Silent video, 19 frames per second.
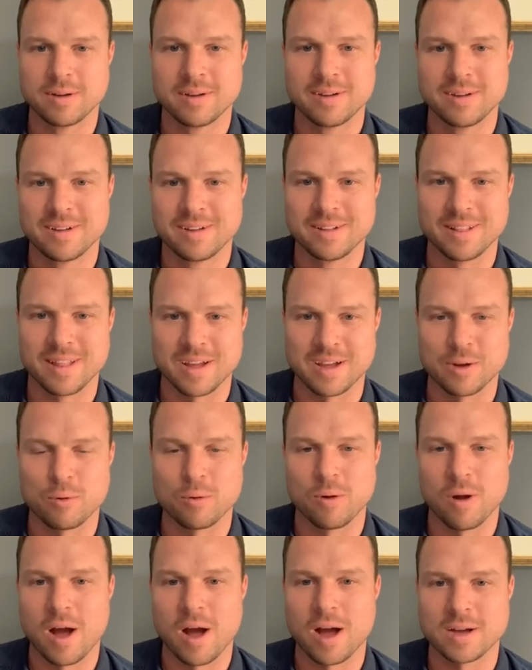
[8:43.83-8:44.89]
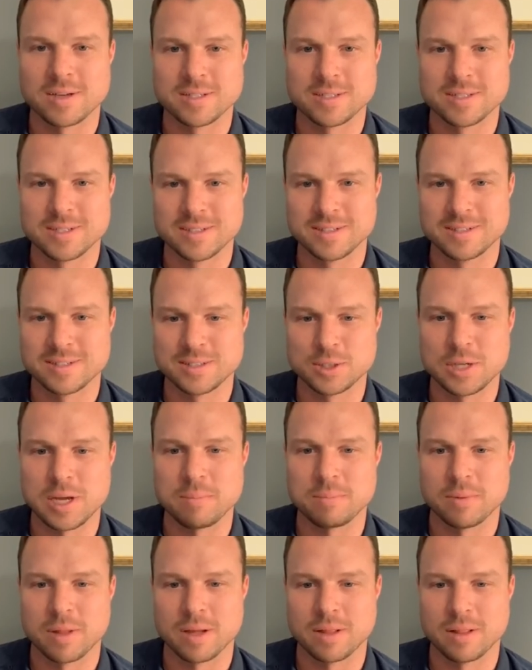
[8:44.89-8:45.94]
like Crocs, shaped
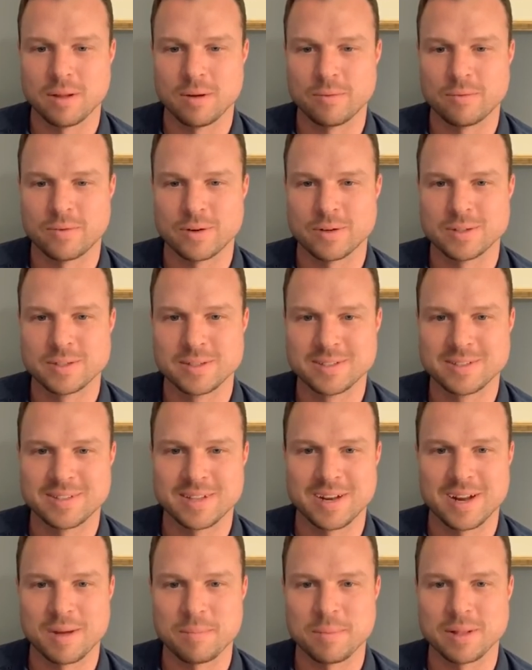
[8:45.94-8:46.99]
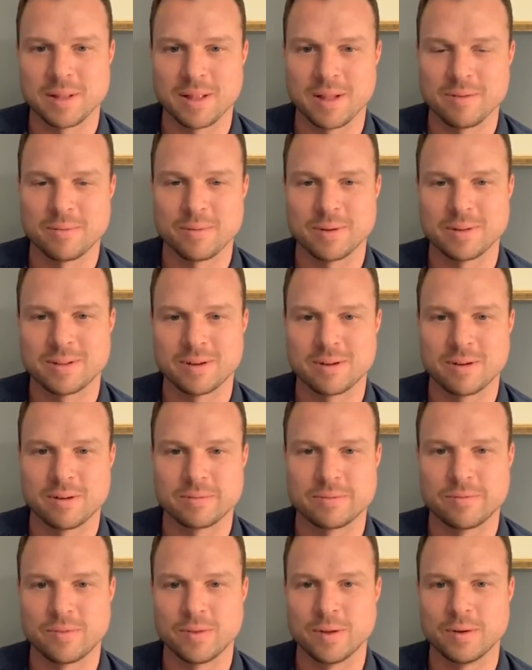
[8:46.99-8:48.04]
like loafers that I'm in love with. They're called
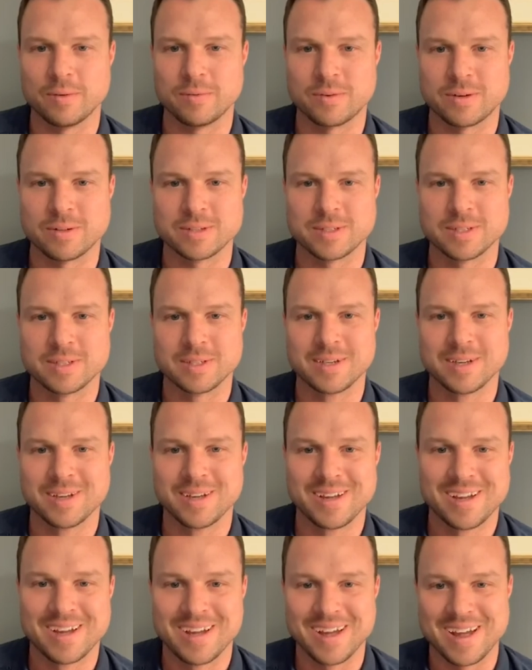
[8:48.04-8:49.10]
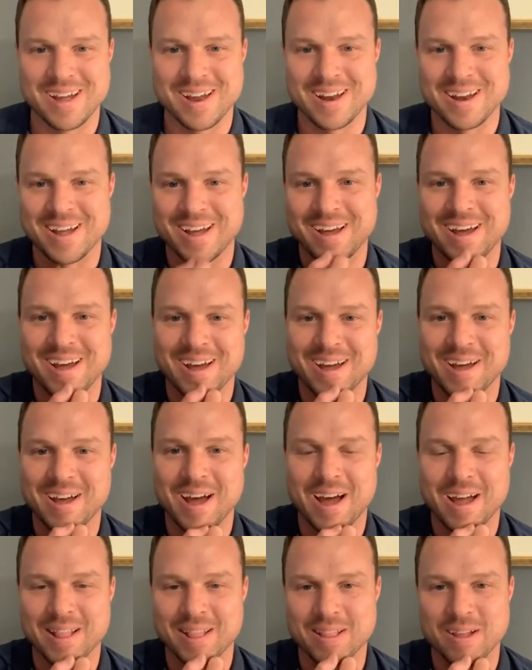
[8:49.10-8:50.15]
Floafers. And uh,
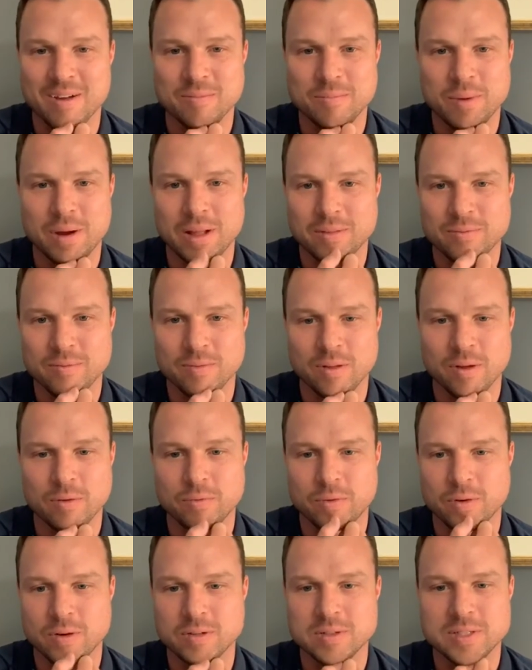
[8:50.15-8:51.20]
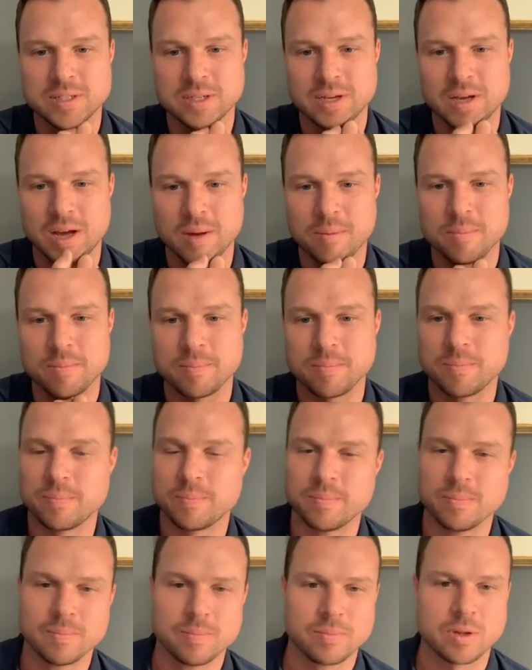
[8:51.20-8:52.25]
I love my Floafers. Um,
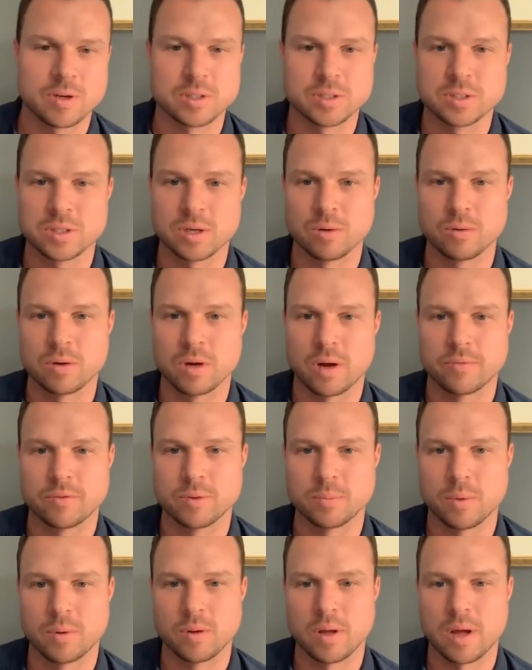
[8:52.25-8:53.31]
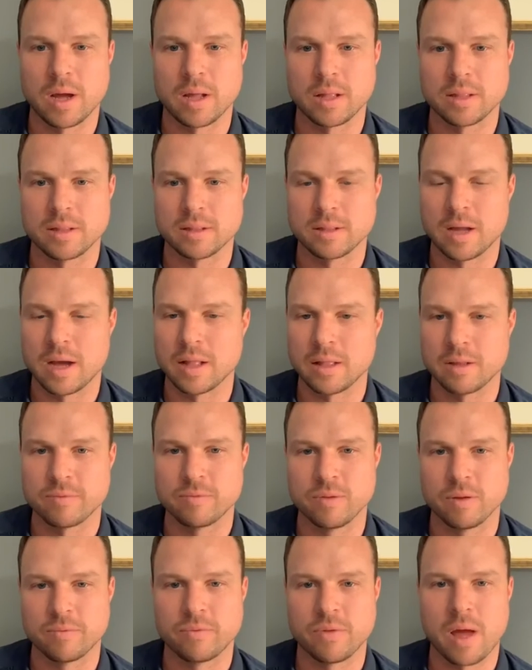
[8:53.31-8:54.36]
they're so comfortable. I, I like
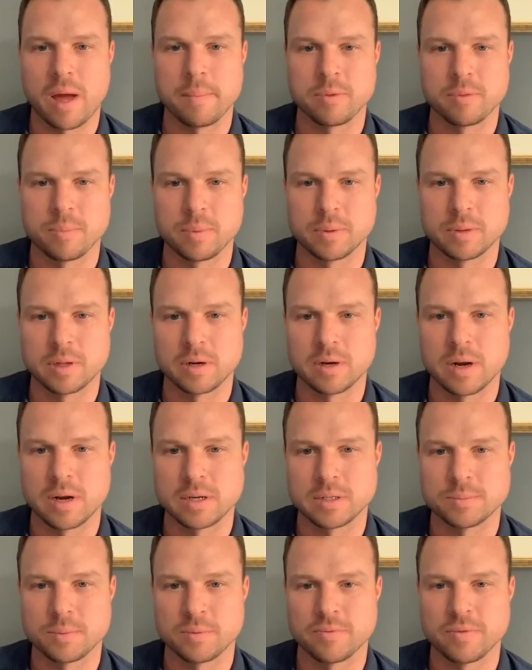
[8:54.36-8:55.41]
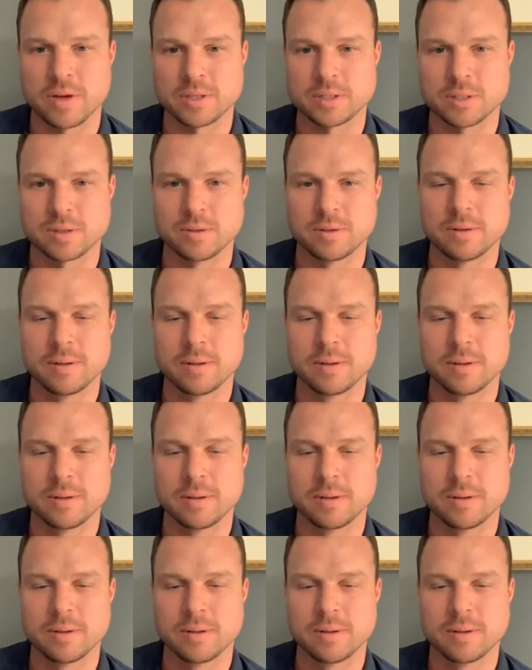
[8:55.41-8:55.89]
flip flops, but they're not as professional.